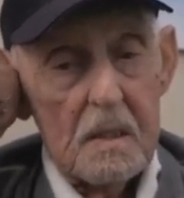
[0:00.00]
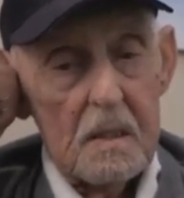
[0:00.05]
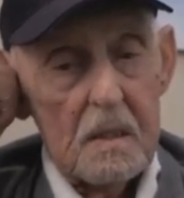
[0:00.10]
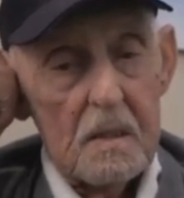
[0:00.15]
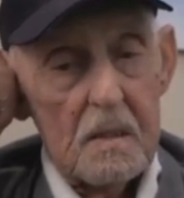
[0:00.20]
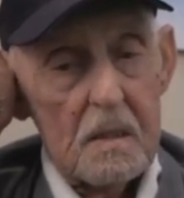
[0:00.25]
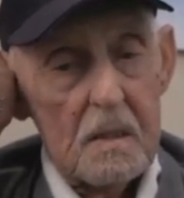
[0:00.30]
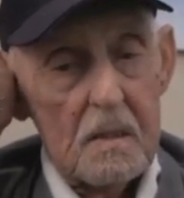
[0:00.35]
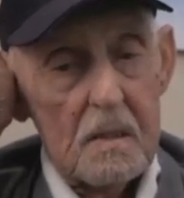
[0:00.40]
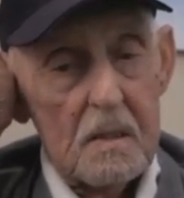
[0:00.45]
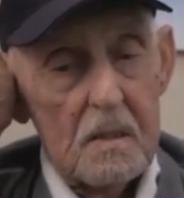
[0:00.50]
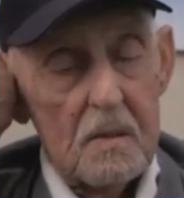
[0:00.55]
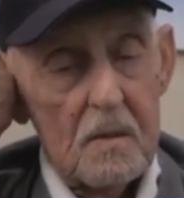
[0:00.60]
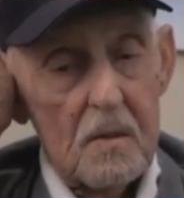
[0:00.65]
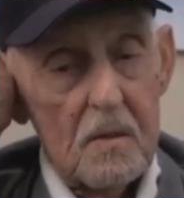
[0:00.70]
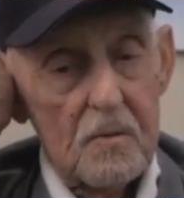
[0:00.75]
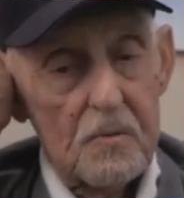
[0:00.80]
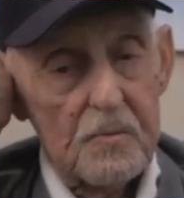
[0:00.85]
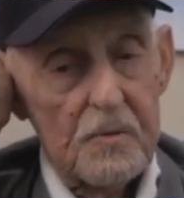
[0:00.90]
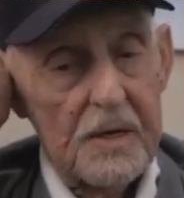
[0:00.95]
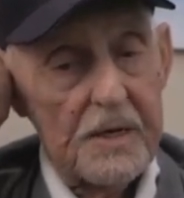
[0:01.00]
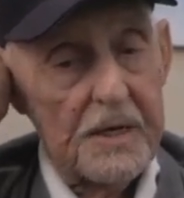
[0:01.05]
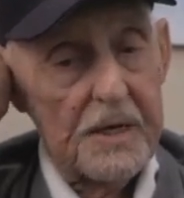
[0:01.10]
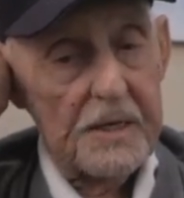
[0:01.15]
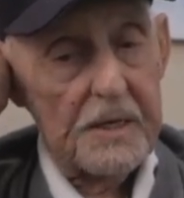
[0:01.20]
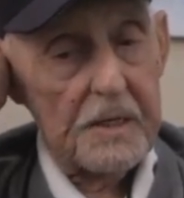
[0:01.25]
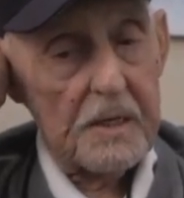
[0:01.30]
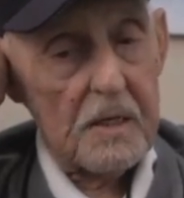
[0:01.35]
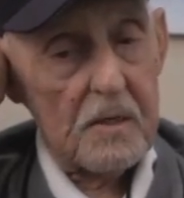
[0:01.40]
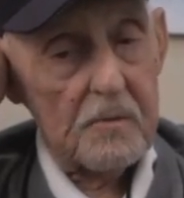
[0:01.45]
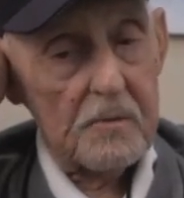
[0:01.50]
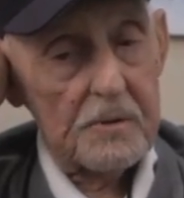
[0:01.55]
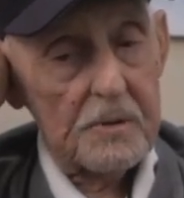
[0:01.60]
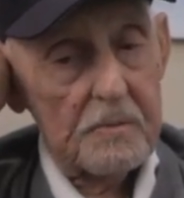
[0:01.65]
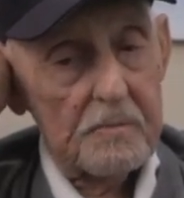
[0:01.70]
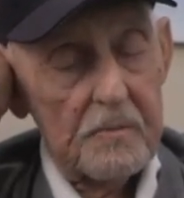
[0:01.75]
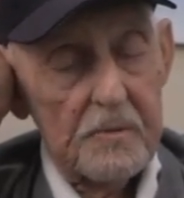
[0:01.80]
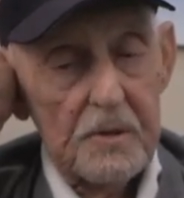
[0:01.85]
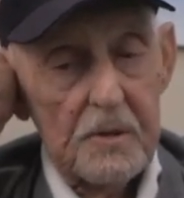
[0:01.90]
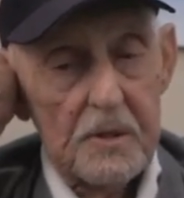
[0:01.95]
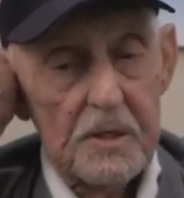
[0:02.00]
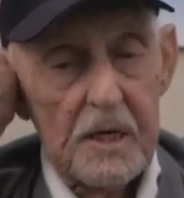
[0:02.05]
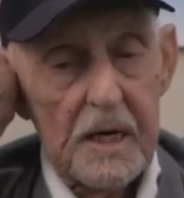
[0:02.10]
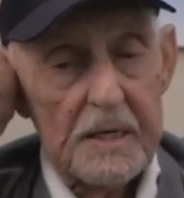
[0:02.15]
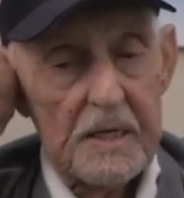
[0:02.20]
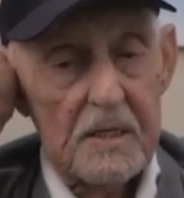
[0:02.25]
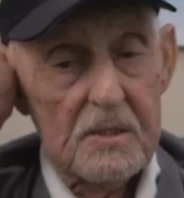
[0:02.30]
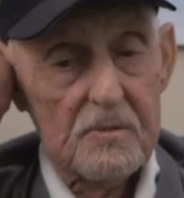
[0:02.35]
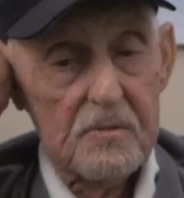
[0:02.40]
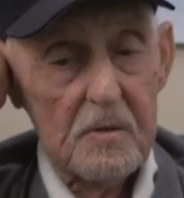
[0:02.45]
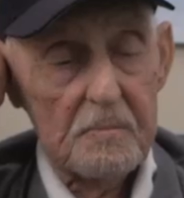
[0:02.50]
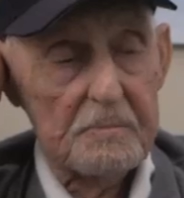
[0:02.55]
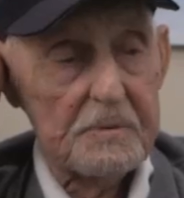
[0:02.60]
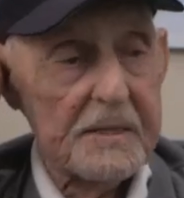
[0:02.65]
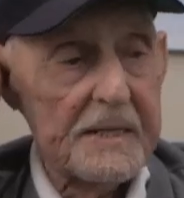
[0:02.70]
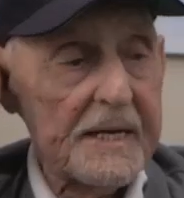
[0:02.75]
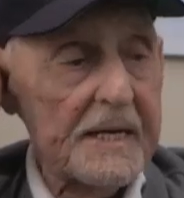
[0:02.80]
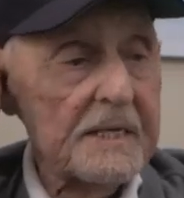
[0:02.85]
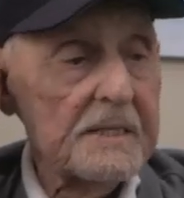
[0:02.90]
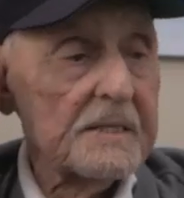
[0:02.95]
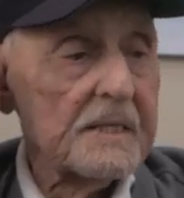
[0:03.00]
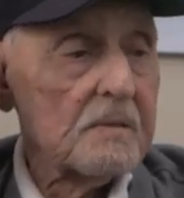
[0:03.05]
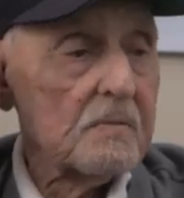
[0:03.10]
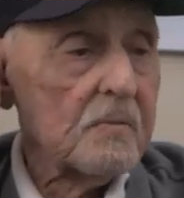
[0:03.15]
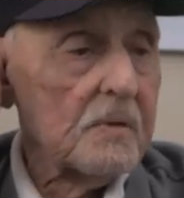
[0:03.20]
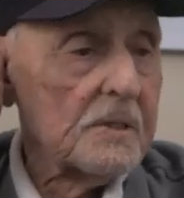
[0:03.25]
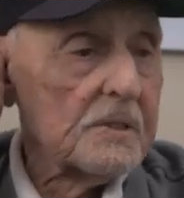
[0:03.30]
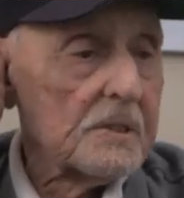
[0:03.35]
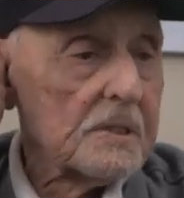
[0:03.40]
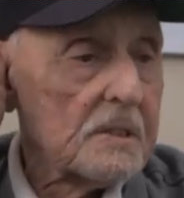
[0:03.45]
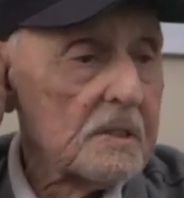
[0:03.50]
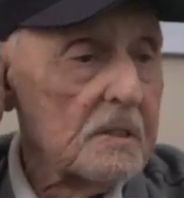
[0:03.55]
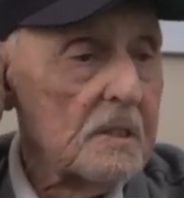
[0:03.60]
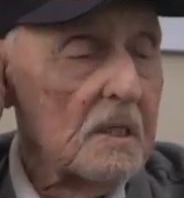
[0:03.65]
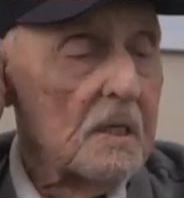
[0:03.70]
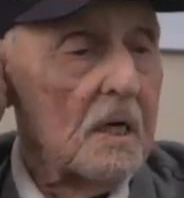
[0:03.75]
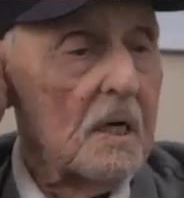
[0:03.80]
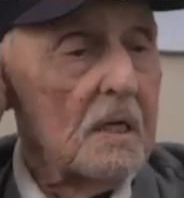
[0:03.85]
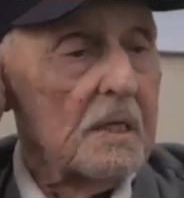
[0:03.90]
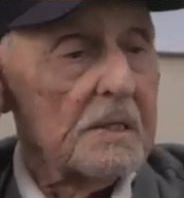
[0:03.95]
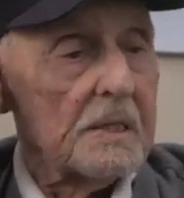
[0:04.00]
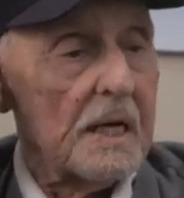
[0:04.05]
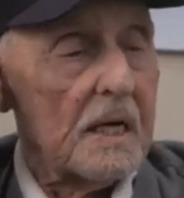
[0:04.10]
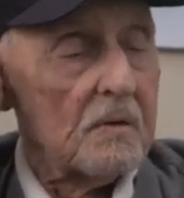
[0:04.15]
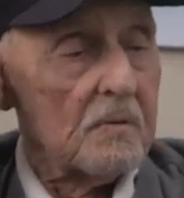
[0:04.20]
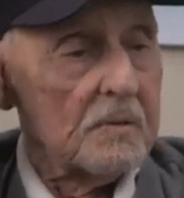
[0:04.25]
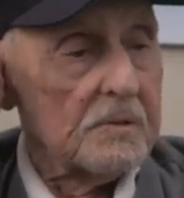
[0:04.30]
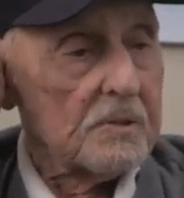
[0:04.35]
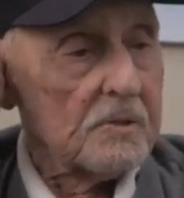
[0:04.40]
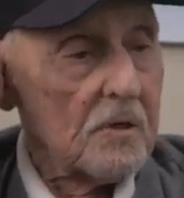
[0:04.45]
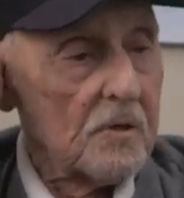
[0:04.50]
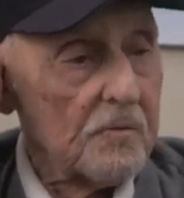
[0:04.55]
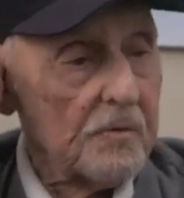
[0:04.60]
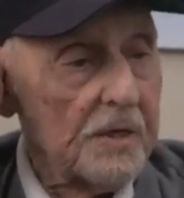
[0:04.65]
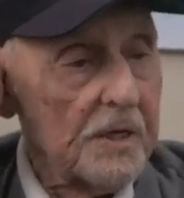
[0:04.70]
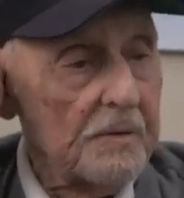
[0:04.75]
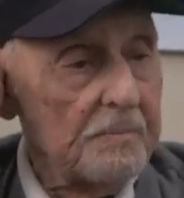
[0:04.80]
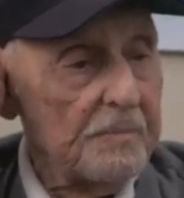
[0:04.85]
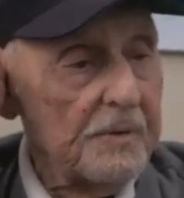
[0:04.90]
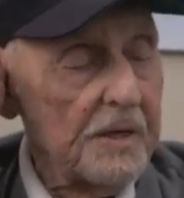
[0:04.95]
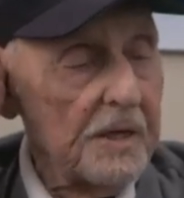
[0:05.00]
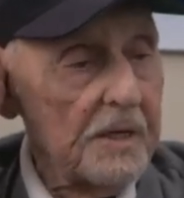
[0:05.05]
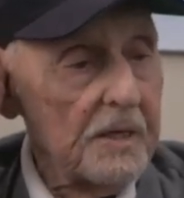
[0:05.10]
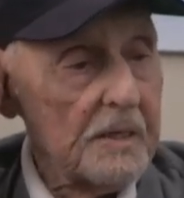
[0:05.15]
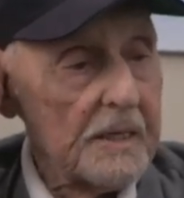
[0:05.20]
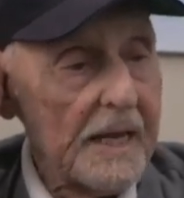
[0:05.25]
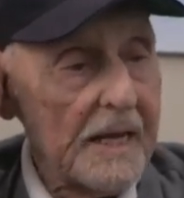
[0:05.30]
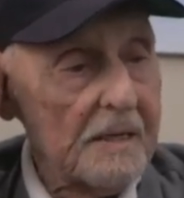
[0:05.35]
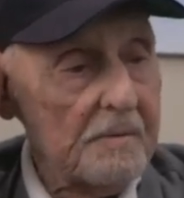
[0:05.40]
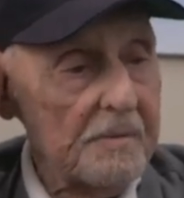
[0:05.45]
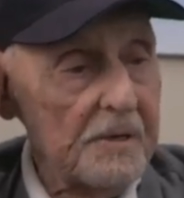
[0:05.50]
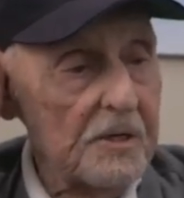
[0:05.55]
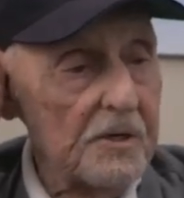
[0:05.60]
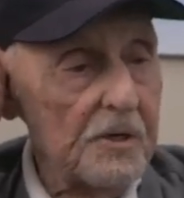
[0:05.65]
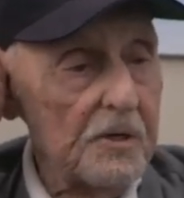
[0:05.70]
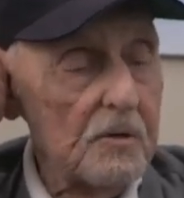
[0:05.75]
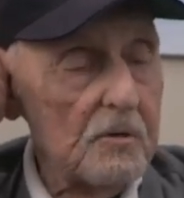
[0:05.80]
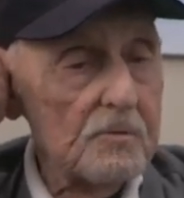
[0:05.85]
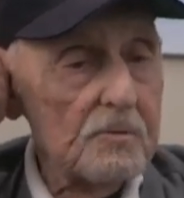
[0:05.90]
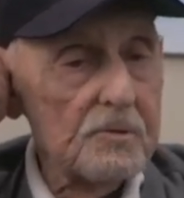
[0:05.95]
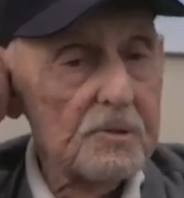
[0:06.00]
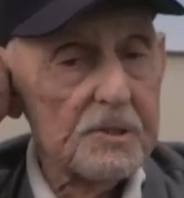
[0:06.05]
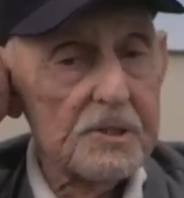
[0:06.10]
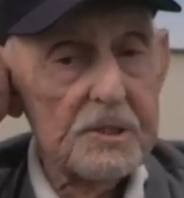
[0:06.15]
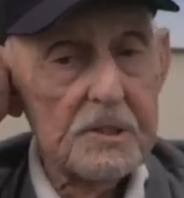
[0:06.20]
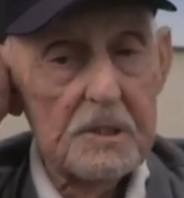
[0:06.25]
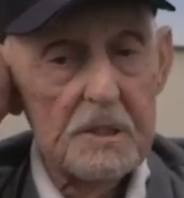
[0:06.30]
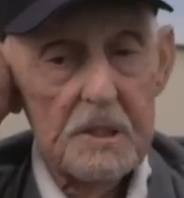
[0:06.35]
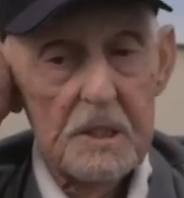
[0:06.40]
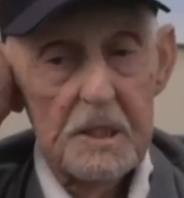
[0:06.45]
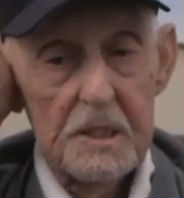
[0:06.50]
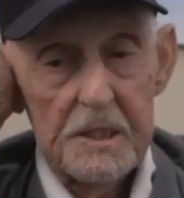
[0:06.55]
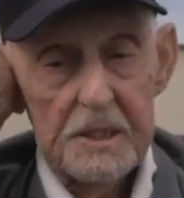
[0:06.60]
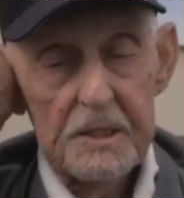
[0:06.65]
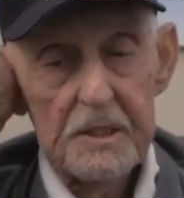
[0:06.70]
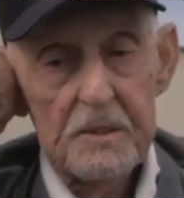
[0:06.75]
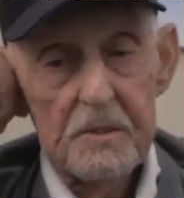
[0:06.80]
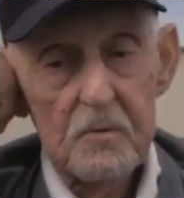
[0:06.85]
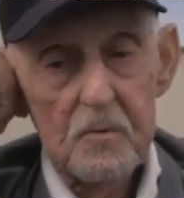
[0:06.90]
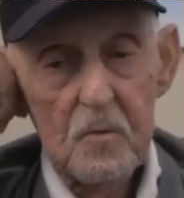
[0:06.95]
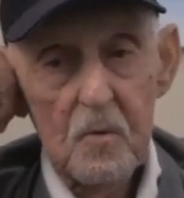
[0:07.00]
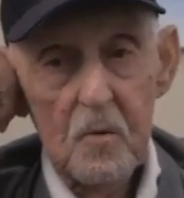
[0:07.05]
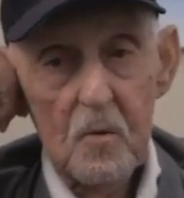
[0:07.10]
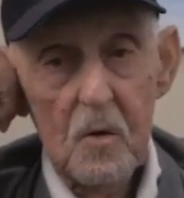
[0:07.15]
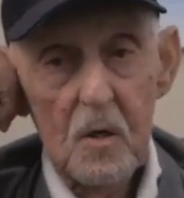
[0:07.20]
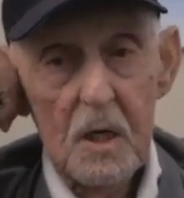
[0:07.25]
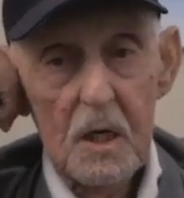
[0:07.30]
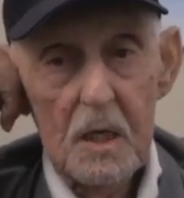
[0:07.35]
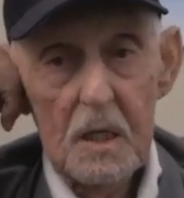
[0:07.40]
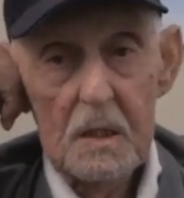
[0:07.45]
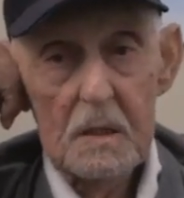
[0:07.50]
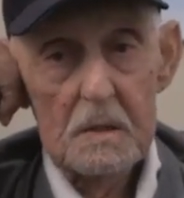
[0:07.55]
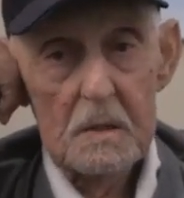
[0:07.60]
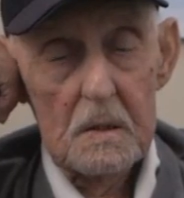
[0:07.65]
uh already, you know, you got into a plane that was that was already being had been used in the war,